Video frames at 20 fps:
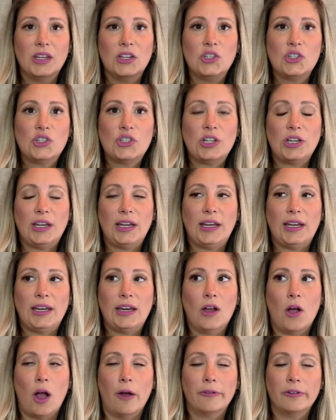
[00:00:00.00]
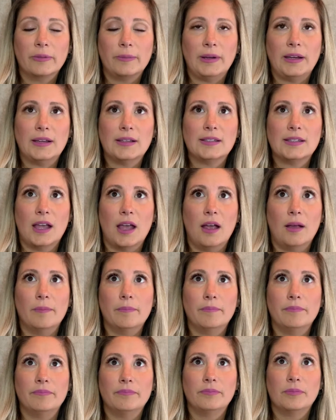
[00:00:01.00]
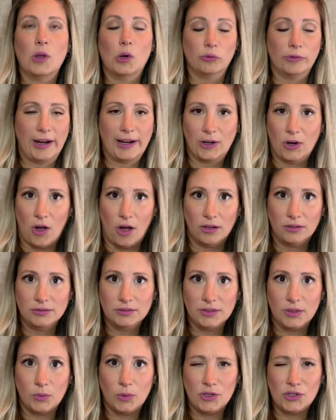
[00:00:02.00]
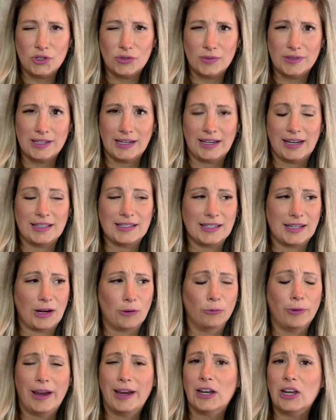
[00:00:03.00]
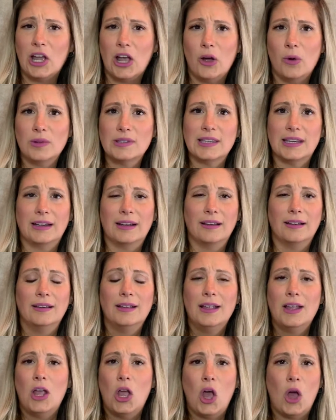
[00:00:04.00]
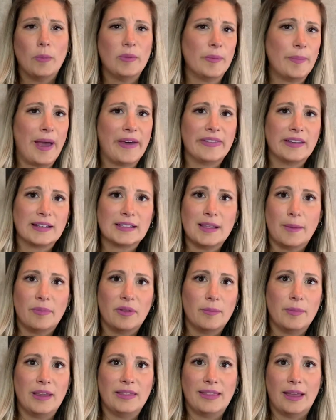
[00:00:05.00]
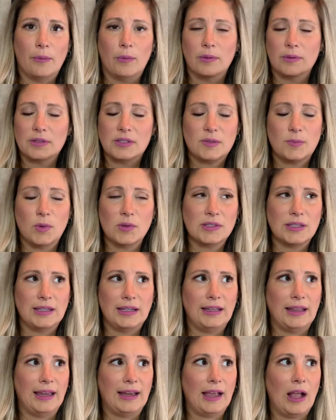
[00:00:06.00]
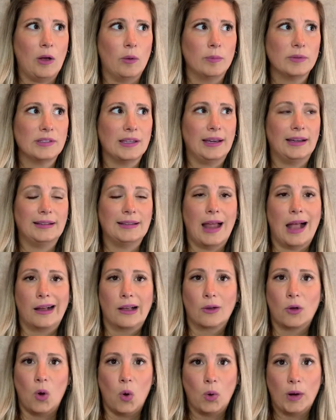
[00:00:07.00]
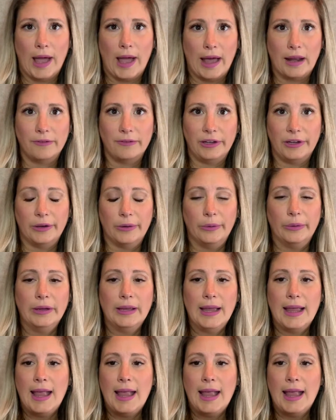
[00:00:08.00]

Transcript: she offered me some oregano, which is like, it's like oregano, it's like a homeopathic supplement that will supposedly like helps like knock a cold out of you.